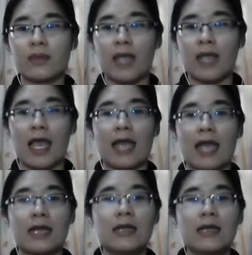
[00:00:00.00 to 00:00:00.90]

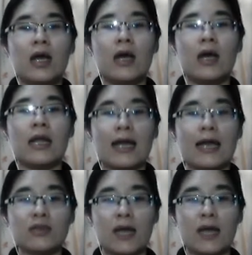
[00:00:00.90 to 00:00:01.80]
And
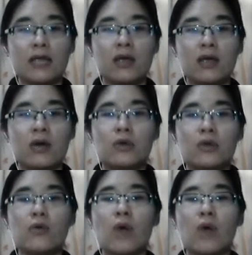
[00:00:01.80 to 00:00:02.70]
last one,
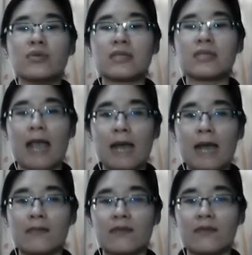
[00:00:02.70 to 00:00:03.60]
rose
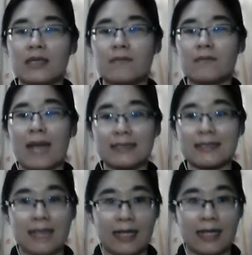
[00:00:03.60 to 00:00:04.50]
up is past
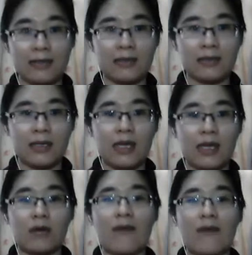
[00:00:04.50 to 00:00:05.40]
tense,
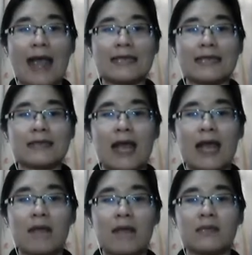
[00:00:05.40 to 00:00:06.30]
rise
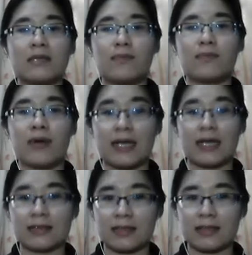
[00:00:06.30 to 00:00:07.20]
up is
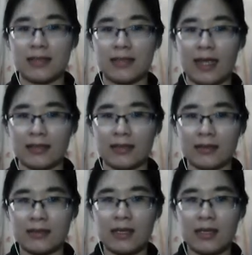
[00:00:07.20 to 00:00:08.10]
present
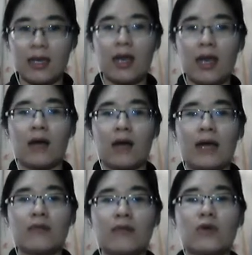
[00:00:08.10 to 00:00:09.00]
tense.
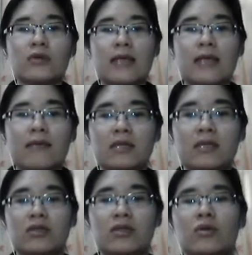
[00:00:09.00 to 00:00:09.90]
Alright, rose up
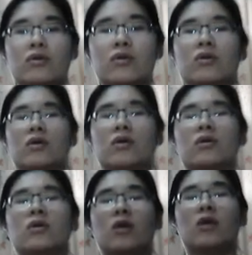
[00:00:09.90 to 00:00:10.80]
means you
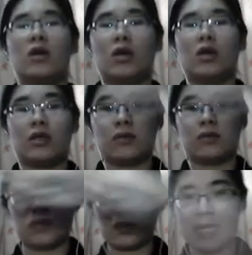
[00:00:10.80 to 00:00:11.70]

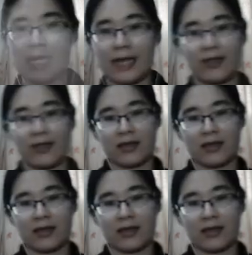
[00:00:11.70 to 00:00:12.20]
are like this.